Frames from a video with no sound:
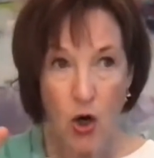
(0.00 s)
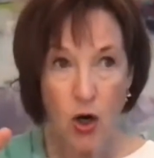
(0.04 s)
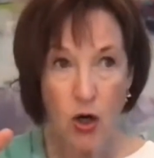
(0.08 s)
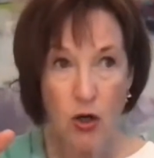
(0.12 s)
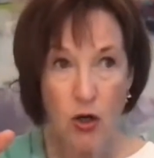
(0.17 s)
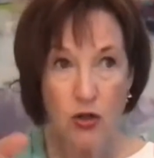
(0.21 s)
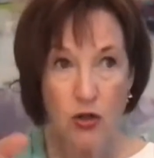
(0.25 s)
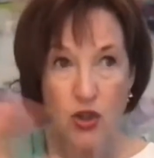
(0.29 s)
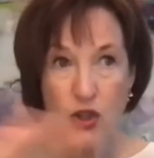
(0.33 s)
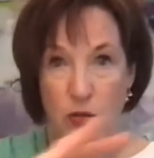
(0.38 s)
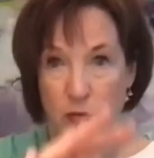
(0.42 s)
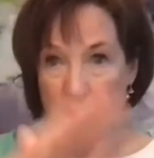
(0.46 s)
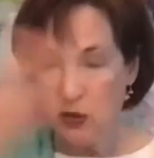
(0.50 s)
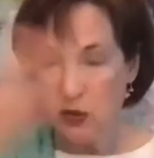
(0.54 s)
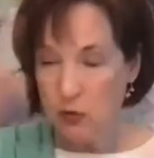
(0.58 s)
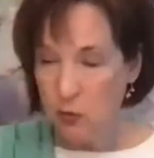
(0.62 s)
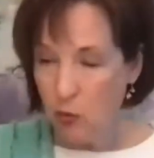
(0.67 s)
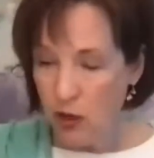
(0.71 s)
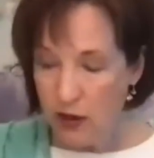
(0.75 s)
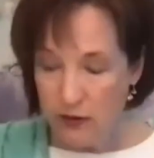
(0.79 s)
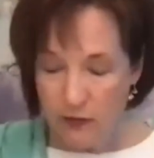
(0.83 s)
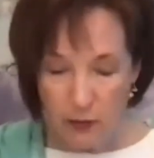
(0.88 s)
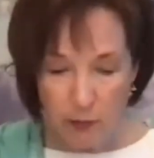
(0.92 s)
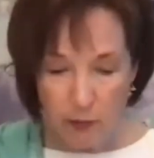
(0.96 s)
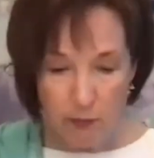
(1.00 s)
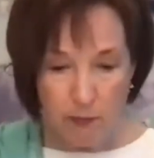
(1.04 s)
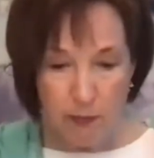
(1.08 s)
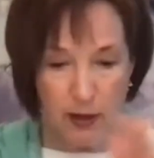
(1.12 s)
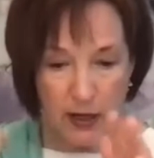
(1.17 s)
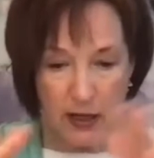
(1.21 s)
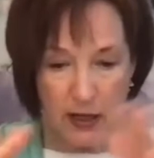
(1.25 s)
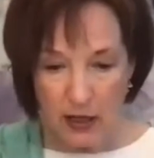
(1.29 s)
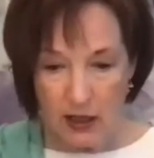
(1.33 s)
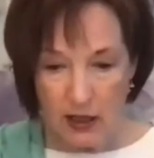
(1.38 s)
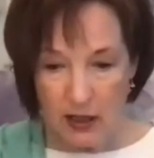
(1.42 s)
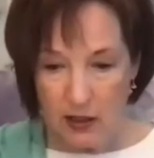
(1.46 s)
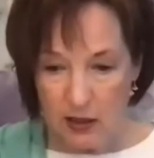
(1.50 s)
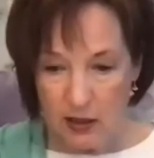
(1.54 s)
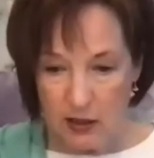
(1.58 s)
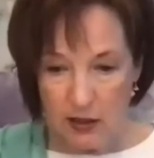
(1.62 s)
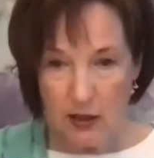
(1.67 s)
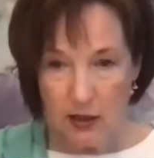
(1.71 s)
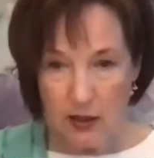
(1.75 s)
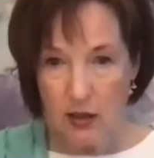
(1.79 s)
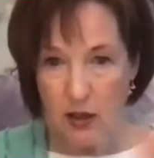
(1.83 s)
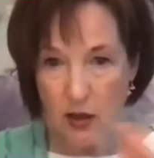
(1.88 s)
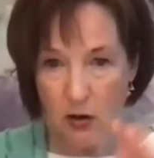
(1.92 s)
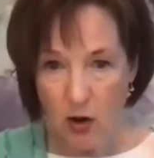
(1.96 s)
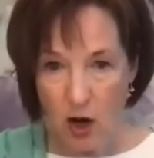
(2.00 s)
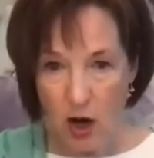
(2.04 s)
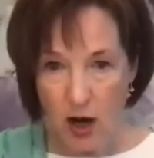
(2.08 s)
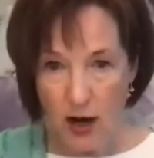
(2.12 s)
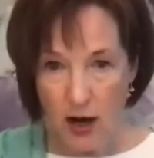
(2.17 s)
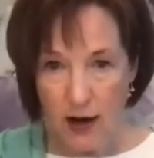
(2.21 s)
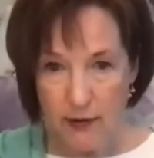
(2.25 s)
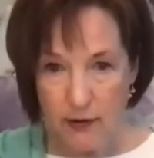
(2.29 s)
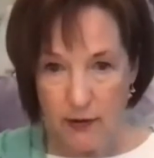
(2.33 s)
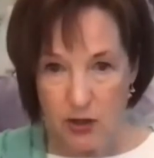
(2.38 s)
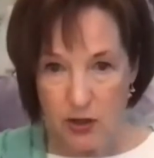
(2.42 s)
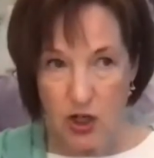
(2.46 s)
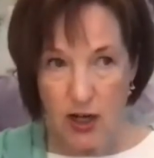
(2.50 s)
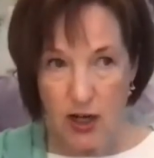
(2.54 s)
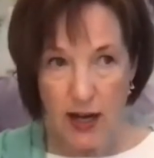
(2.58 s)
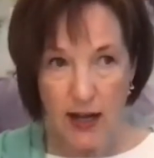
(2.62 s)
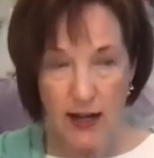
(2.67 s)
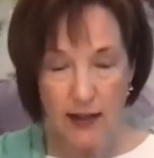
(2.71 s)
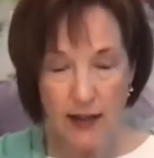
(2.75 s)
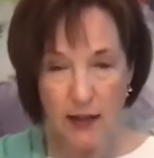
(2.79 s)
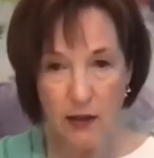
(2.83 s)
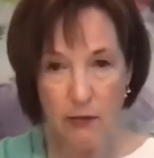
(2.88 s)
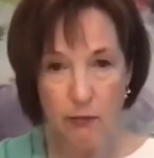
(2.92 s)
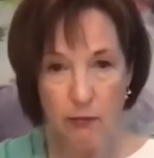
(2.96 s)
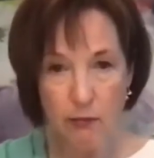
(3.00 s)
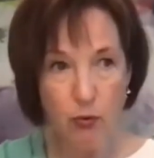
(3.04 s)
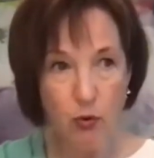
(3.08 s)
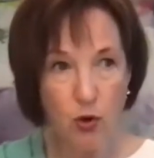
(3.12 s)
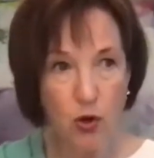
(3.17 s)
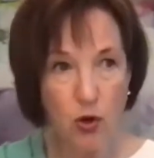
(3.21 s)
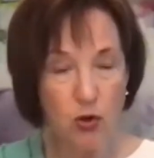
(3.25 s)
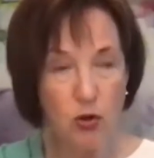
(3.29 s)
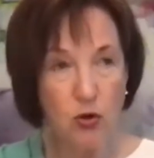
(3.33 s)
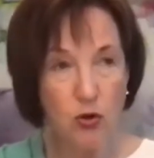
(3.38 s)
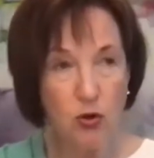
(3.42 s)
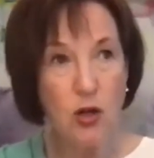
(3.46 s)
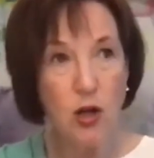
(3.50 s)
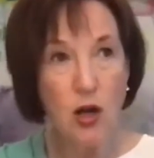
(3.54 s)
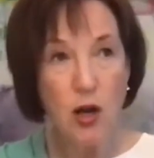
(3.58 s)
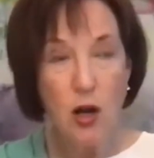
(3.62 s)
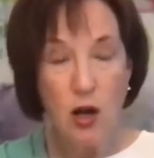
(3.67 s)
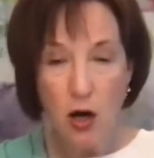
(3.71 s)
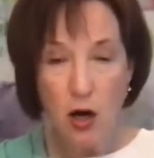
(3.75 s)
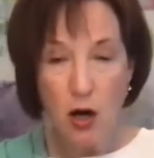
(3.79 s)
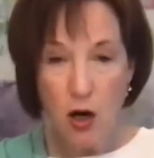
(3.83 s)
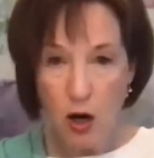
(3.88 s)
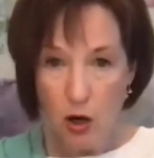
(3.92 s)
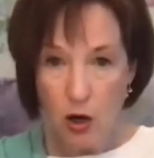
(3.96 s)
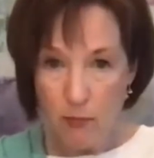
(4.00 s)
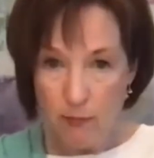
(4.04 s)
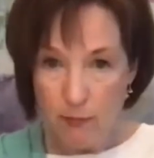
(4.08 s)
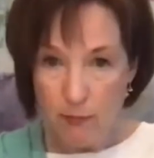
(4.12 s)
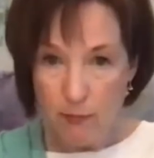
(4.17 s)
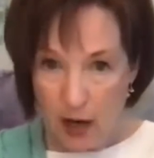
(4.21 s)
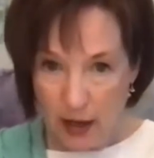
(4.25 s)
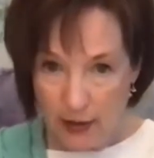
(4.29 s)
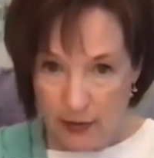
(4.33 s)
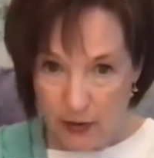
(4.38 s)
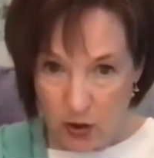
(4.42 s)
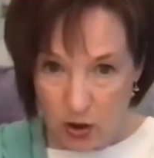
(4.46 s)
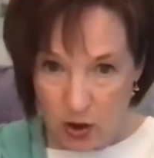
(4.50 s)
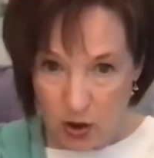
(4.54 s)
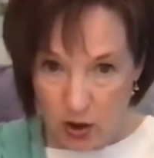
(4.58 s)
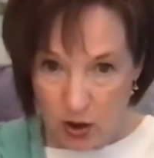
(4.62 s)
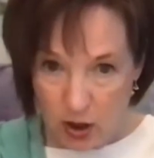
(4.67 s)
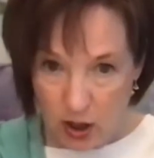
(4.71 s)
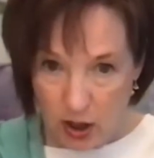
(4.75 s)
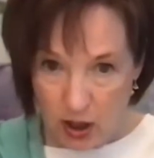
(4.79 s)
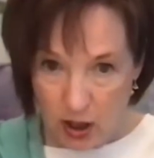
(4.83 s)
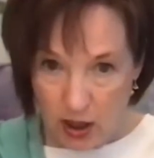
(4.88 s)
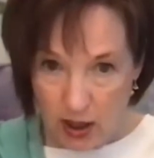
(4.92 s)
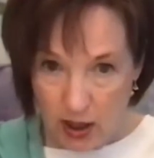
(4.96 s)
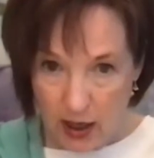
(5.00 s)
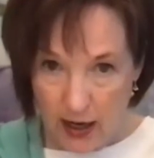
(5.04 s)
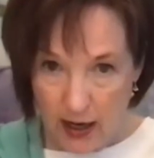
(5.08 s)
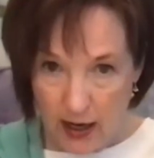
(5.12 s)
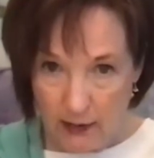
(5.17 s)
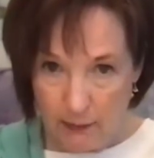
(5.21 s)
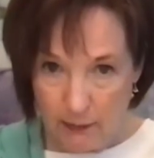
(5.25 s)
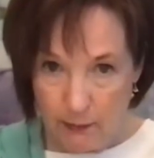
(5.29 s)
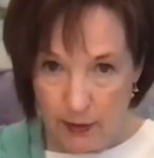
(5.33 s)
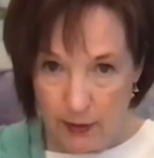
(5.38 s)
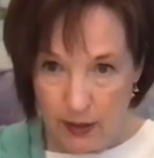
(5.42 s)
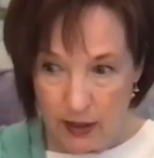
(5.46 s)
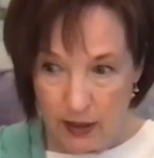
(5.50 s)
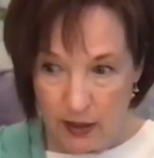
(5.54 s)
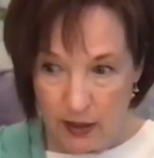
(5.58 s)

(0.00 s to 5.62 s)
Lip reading: She was one of a big, you know, Irish Catholic brood. Her mother had been